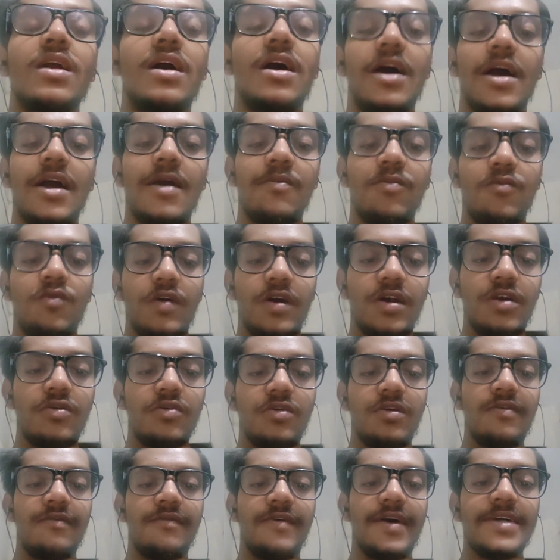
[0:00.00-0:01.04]
am going to
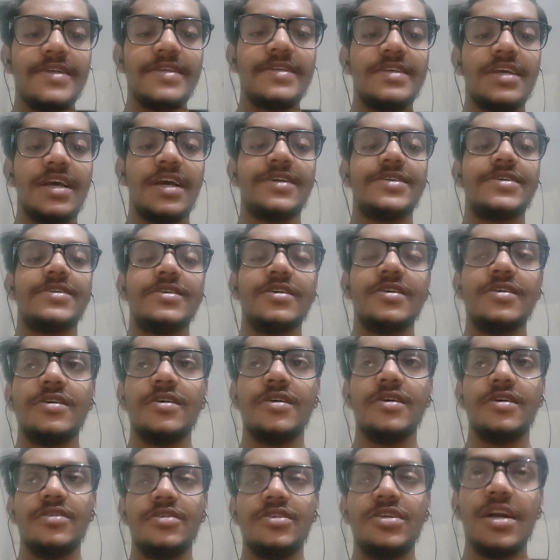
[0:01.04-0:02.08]
revise section
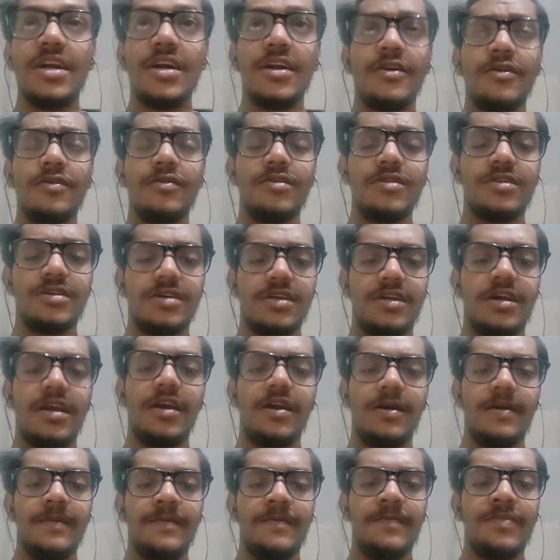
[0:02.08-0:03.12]
schedule 3,
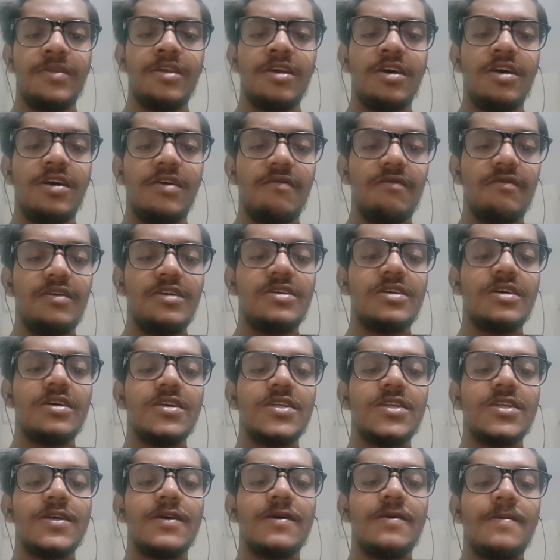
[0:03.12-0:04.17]
which is
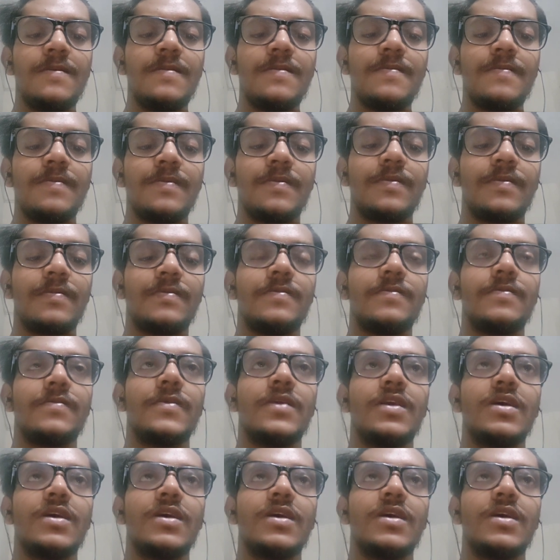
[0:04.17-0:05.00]
mm,